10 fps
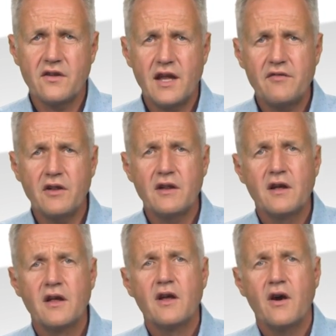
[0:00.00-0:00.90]
the level
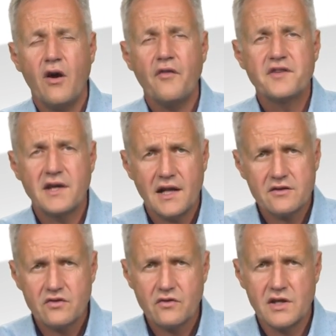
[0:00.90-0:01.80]
of the
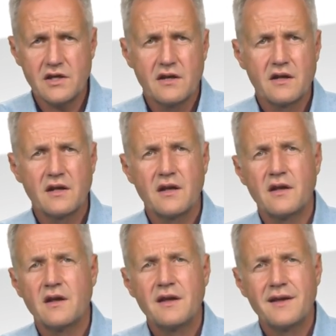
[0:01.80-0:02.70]
LCOE.
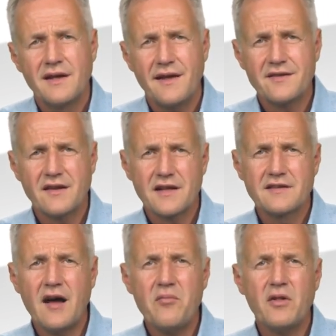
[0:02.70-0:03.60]
As an
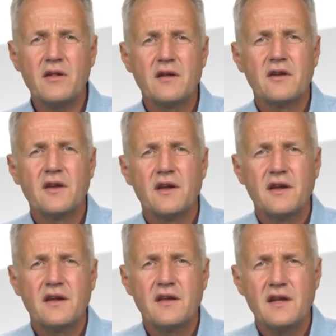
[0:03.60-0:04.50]
example,
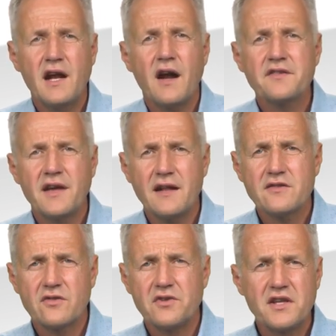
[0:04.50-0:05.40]
here are the
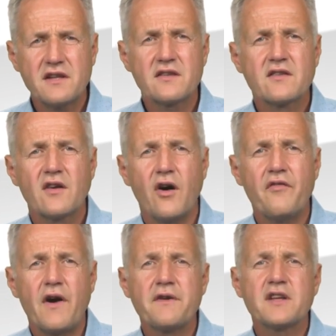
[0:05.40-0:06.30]
LCOEs of
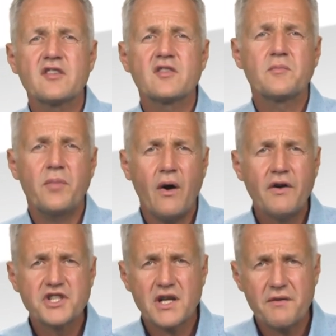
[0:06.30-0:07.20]
various
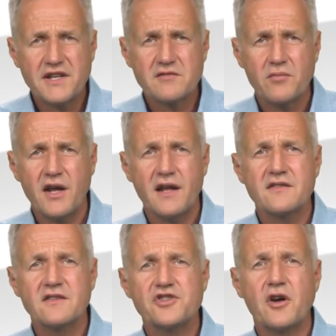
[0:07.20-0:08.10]
power generation
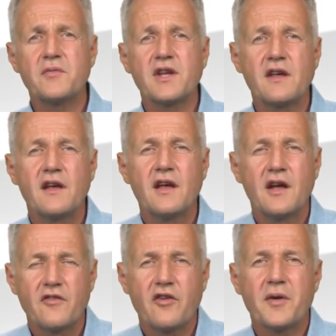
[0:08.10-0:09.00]
plants in Germany
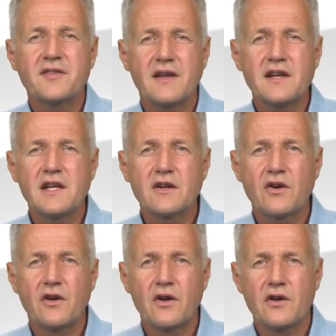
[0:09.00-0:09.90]
from a study
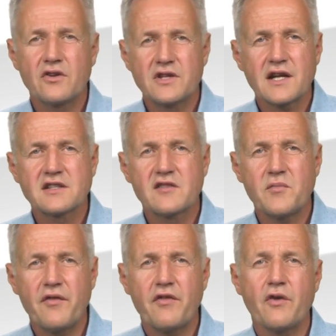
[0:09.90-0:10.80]
conducted
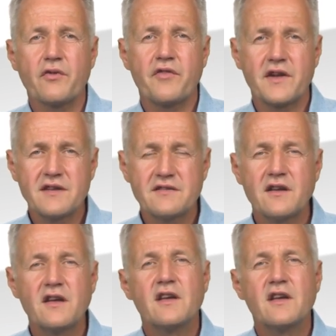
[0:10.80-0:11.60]
by Fraunhofer ISE